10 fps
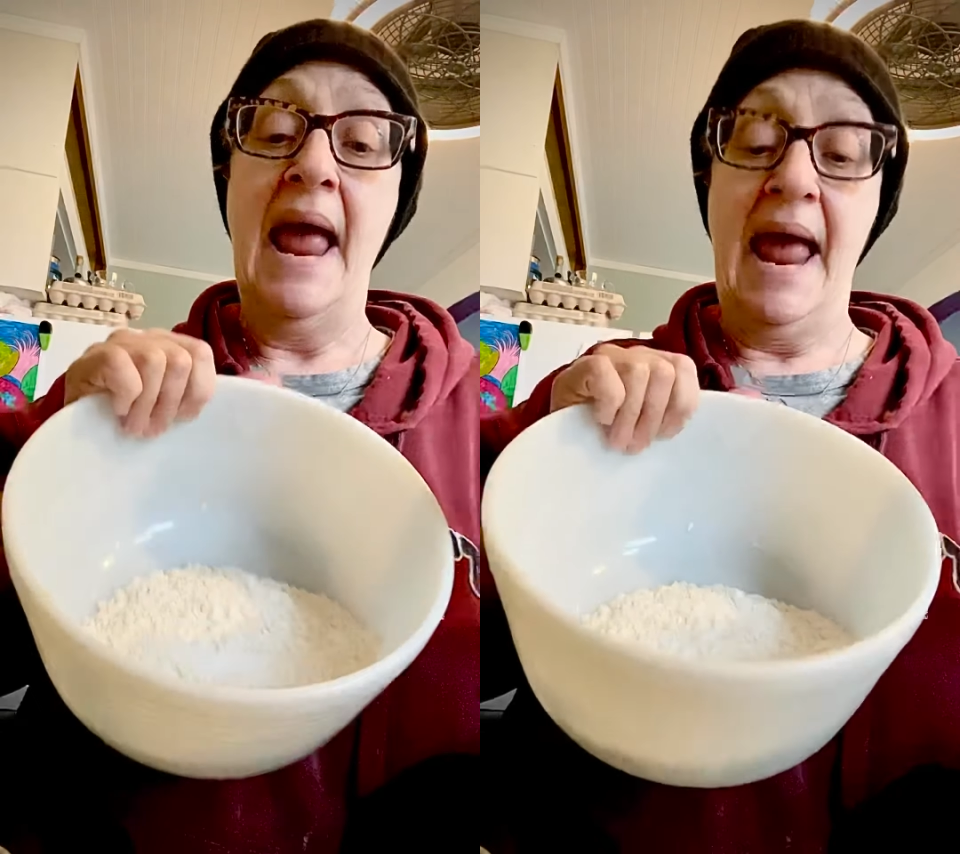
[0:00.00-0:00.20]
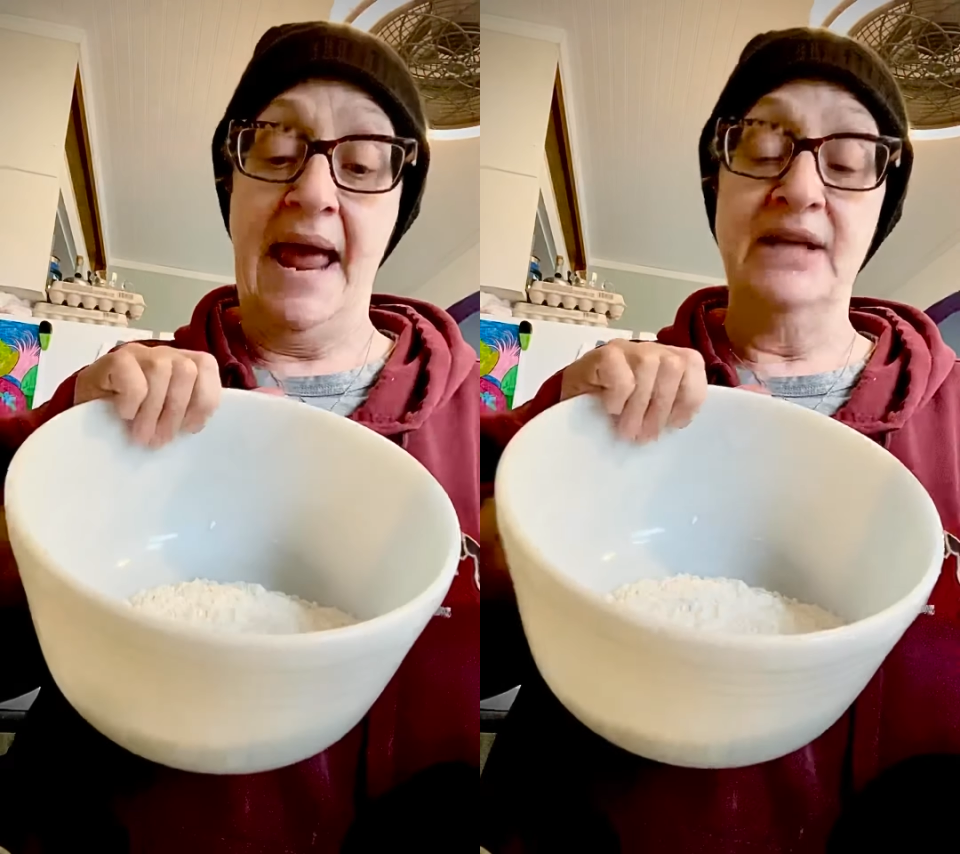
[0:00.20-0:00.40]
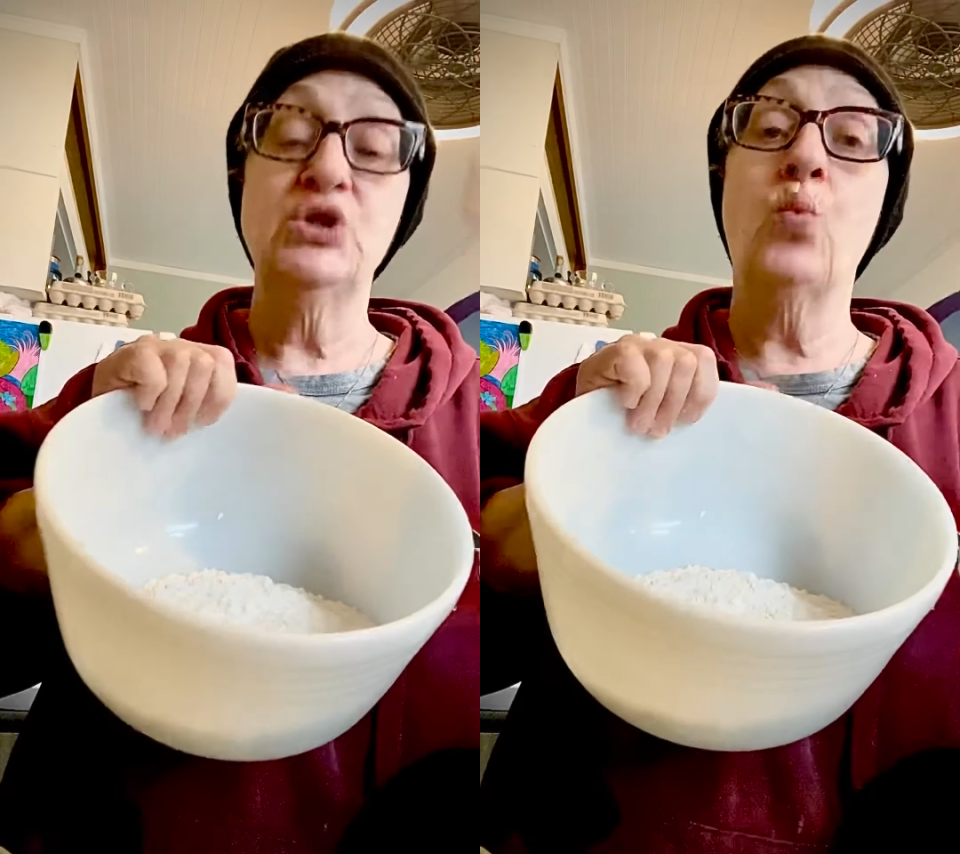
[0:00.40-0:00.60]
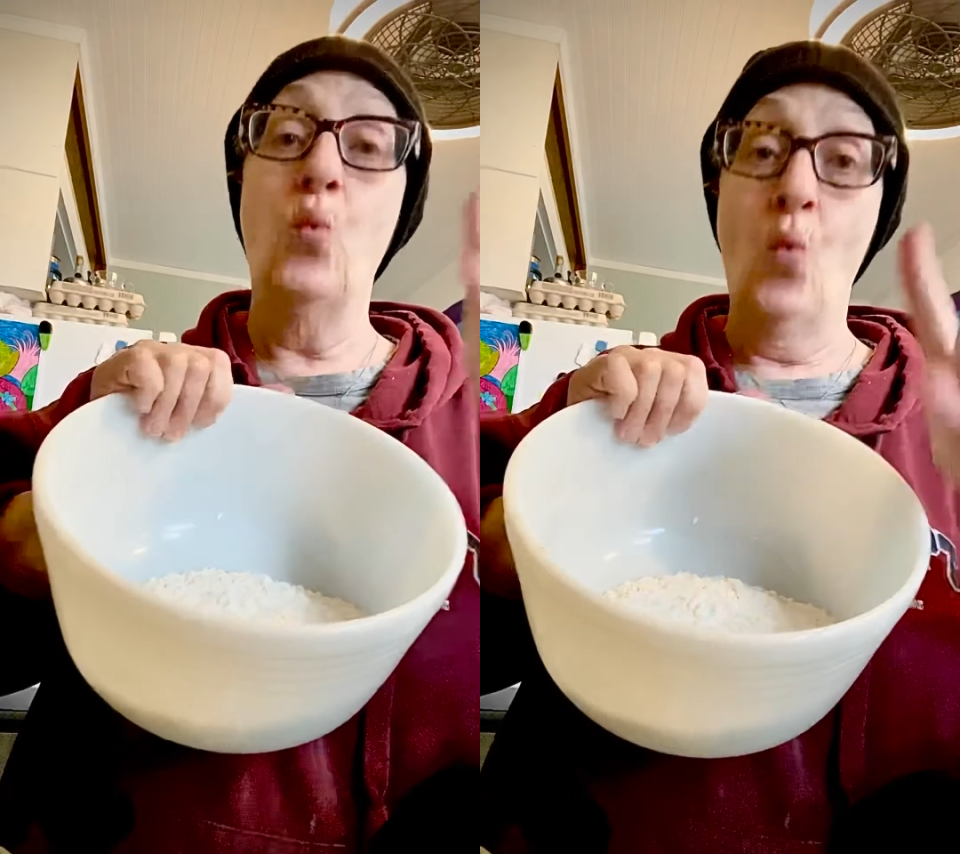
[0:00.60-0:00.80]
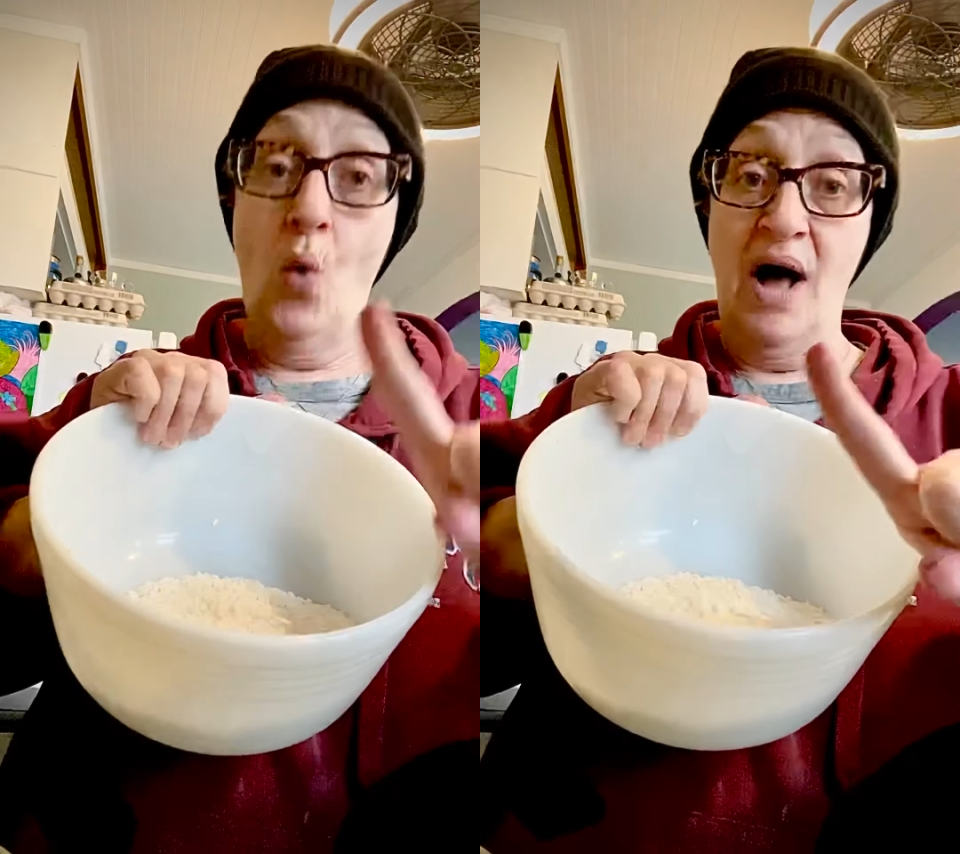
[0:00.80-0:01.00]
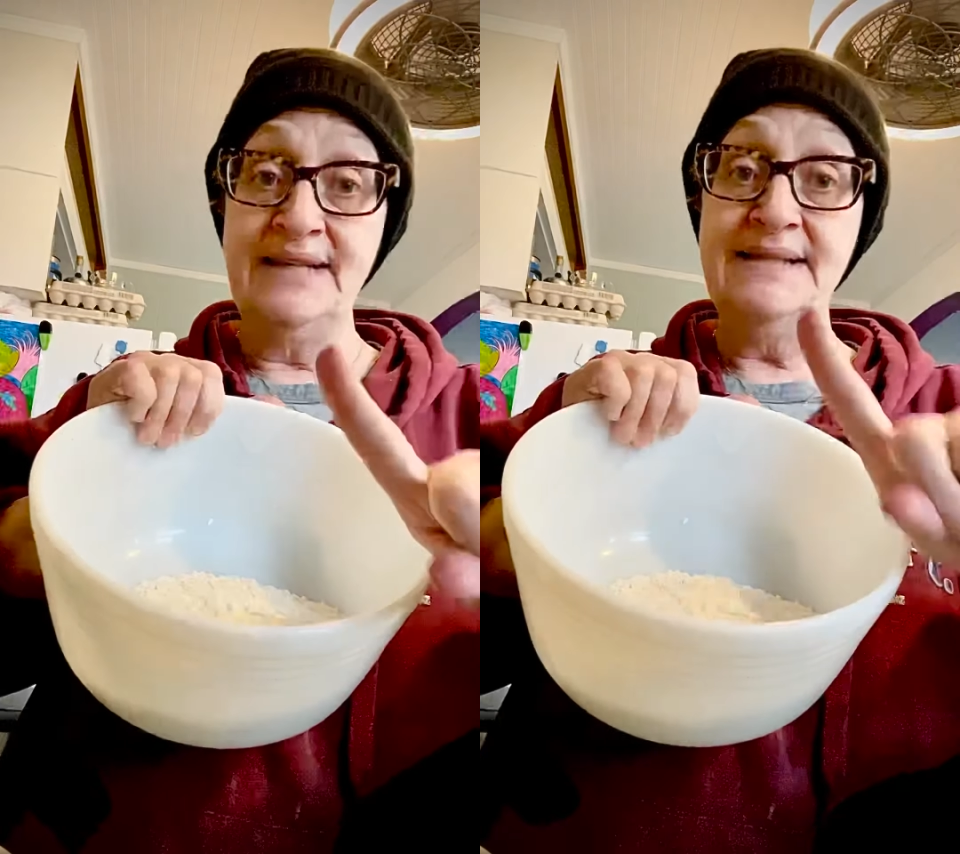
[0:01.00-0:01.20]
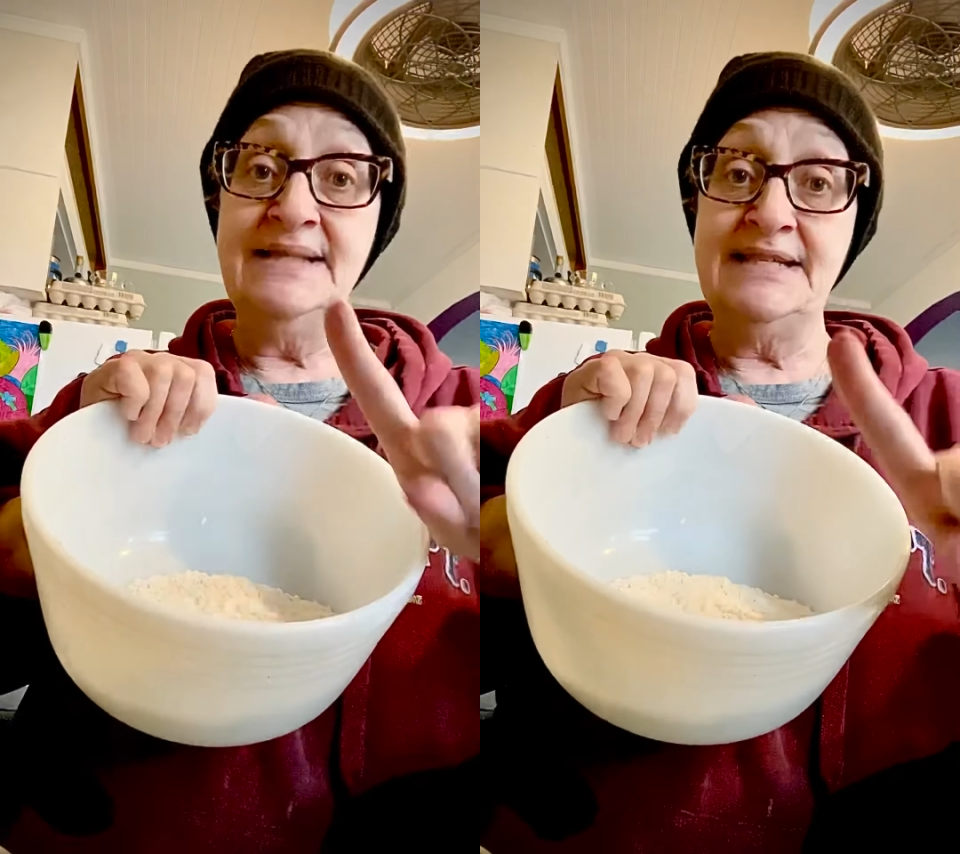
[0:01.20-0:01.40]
and 1